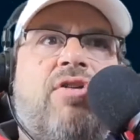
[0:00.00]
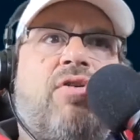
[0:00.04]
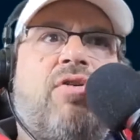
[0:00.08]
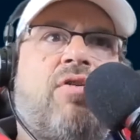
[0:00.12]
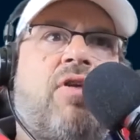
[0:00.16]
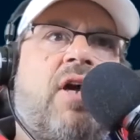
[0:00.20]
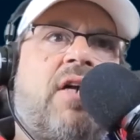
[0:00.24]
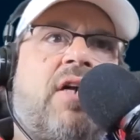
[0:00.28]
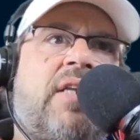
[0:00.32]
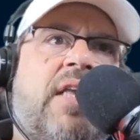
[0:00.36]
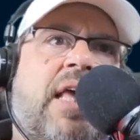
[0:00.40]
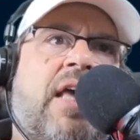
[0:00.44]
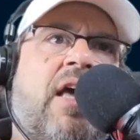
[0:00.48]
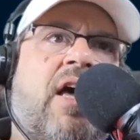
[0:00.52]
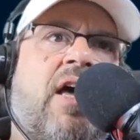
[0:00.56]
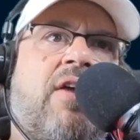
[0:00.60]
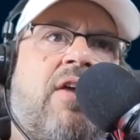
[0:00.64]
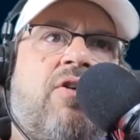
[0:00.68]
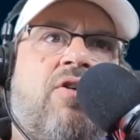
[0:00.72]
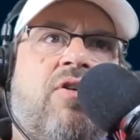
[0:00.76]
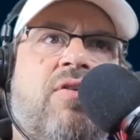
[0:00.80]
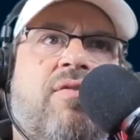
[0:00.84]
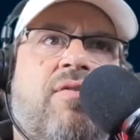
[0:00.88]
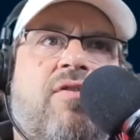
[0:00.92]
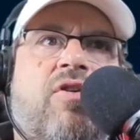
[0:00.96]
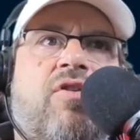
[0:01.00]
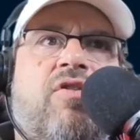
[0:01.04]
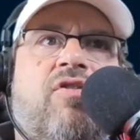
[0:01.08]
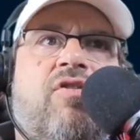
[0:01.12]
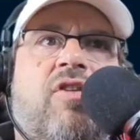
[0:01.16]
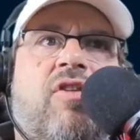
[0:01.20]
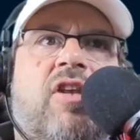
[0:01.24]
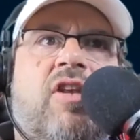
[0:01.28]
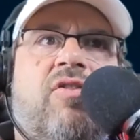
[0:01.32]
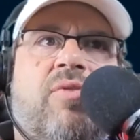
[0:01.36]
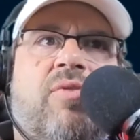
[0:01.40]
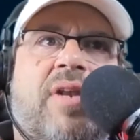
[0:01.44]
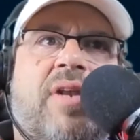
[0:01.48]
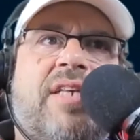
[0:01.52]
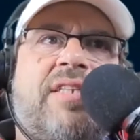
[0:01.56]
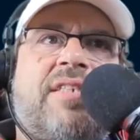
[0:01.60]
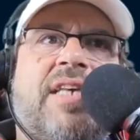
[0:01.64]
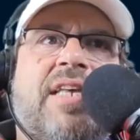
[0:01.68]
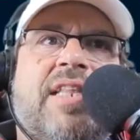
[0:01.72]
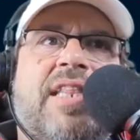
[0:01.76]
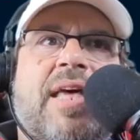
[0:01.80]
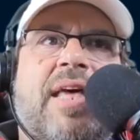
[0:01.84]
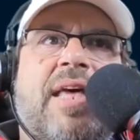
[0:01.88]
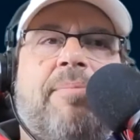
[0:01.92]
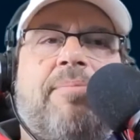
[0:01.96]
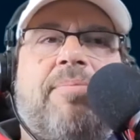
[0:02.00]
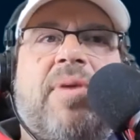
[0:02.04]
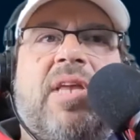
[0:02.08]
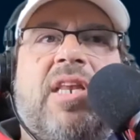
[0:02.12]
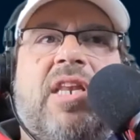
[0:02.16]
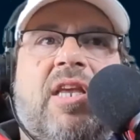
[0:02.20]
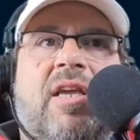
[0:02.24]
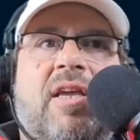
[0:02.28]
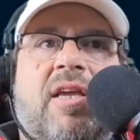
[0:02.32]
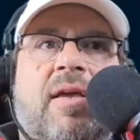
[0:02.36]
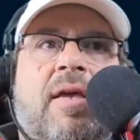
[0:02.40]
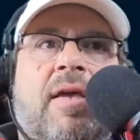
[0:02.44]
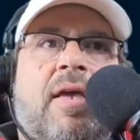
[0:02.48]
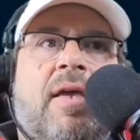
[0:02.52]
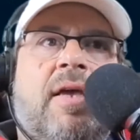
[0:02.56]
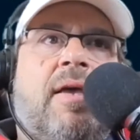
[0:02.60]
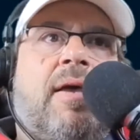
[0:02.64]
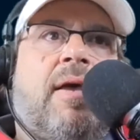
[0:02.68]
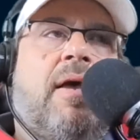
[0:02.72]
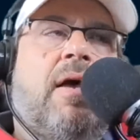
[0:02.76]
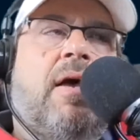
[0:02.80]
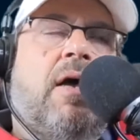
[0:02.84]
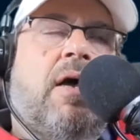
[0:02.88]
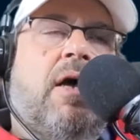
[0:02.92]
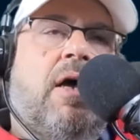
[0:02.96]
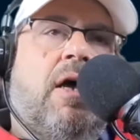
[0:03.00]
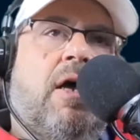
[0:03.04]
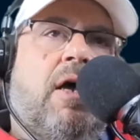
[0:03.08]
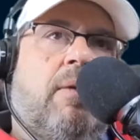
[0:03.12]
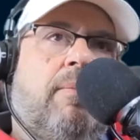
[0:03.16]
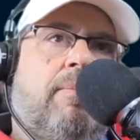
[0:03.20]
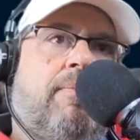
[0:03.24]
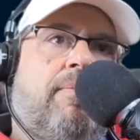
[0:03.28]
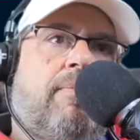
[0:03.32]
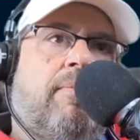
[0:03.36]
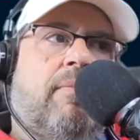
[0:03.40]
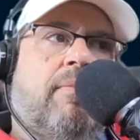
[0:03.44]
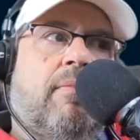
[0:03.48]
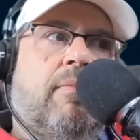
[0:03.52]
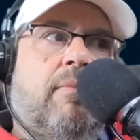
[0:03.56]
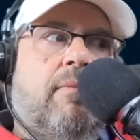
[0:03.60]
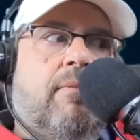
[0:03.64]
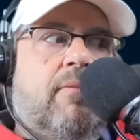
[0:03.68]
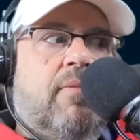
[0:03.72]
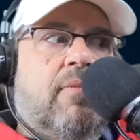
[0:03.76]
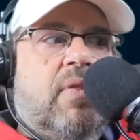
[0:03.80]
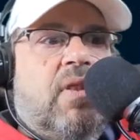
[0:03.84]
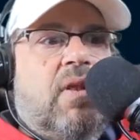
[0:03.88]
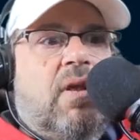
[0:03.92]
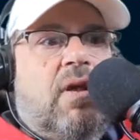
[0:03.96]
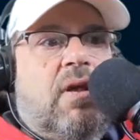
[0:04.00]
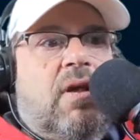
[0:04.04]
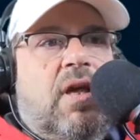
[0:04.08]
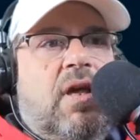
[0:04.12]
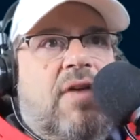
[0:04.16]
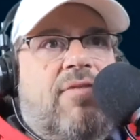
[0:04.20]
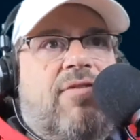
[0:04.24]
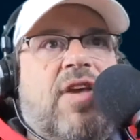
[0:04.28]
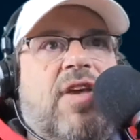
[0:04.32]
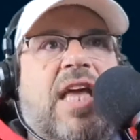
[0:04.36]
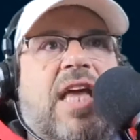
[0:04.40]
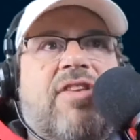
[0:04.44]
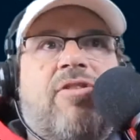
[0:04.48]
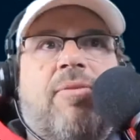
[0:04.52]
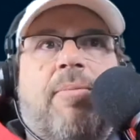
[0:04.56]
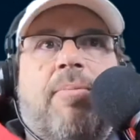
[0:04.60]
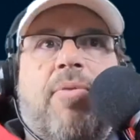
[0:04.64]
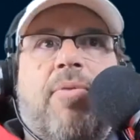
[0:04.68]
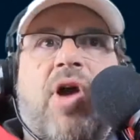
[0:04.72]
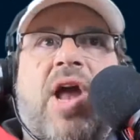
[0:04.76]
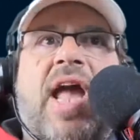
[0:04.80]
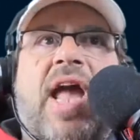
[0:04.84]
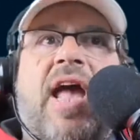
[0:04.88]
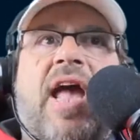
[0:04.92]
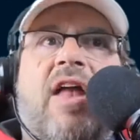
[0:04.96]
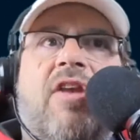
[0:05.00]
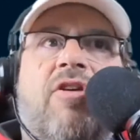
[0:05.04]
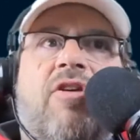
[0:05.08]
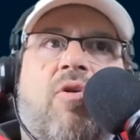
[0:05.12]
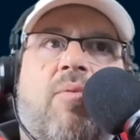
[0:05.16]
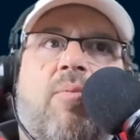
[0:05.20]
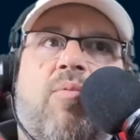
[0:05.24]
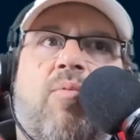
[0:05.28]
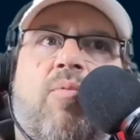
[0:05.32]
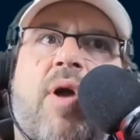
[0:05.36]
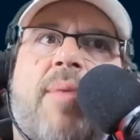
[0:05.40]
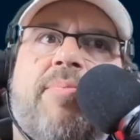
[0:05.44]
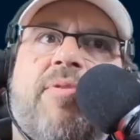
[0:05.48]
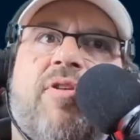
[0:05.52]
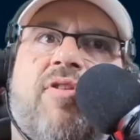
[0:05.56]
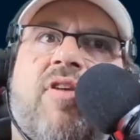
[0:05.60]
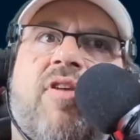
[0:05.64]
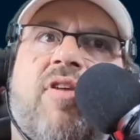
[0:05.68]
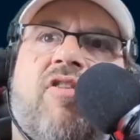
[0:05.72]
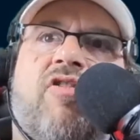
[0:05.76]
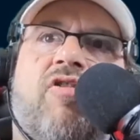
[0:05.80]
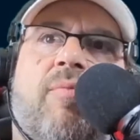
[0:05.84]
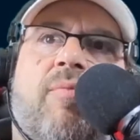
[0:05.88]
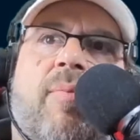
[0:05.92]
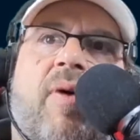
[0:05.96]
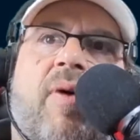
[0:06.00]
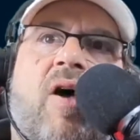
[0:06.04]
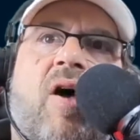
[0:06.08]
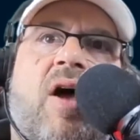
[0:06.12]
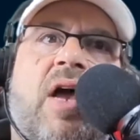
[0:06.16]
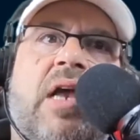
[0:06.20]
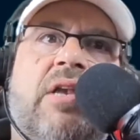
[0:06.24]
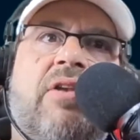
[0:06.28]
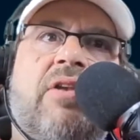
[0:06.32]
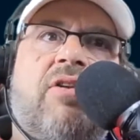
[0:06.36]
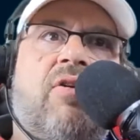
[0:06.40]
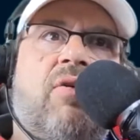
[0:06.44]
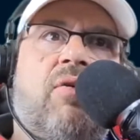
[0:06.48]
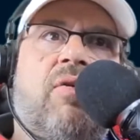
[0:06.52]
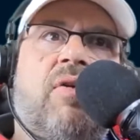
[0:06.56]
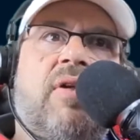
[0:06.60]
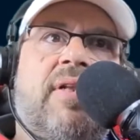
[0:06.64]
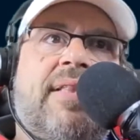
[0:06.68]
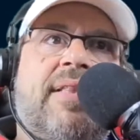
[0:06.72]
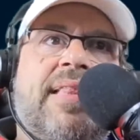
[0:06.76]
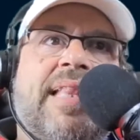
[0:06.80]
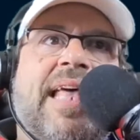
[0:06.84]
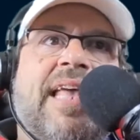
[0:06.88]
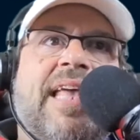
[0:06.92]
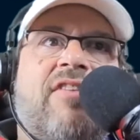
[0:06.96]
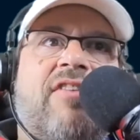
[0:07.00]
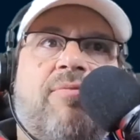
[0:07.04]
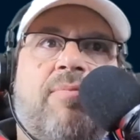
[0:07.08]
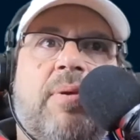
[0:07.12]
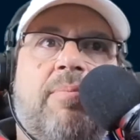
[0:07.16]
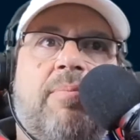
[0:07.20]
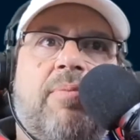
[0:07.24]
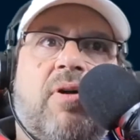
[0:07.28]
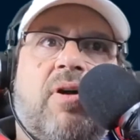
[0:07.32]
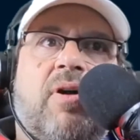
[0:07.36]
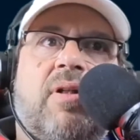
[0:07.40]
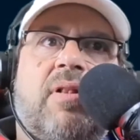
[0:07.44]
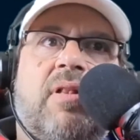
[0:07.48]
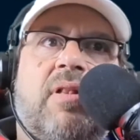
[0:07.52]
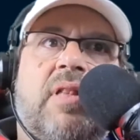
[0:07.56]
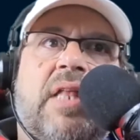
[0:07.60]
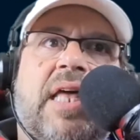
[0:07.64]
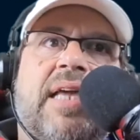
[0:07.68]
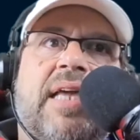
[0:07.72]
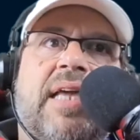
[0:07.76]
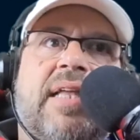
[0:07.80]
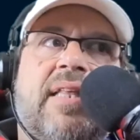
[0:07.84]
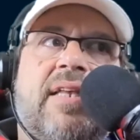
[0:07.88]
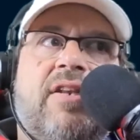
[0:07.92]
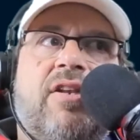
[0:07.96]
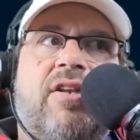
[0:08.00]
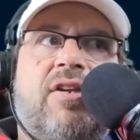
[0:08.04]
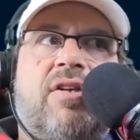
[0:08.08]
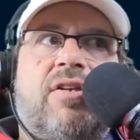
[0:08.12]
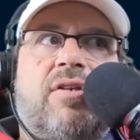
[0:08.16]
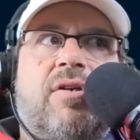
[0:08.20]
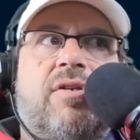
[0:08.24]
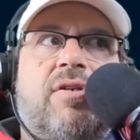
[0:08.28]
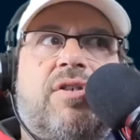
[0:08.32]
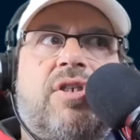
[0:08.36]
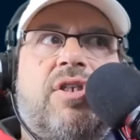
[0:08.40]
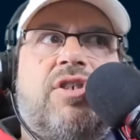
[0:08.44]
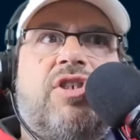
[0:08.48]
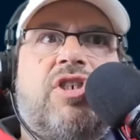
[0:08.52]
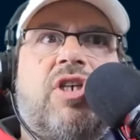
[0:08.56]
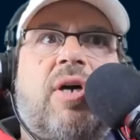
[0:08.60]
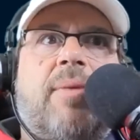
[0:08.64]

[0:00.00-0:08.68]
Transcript: Talk to AI universities. When I say that, meaning um, if you get some brand or reputation behind you, less people are likely to jump